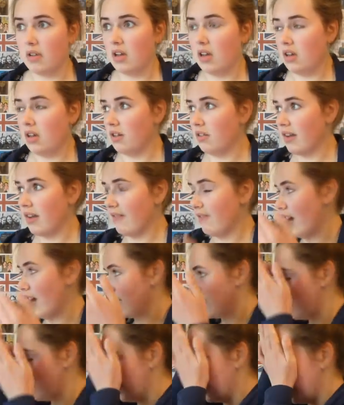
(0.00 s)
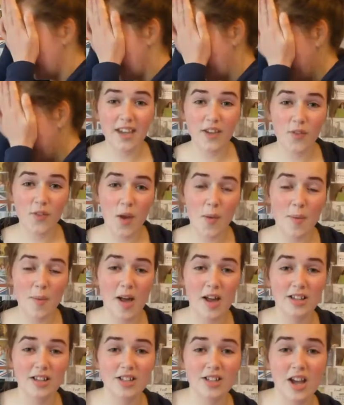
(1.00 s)
Rat's eyes. Thank you very
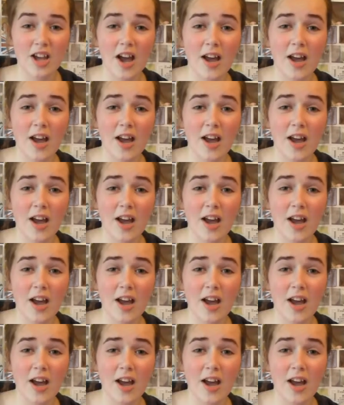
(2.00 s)
much.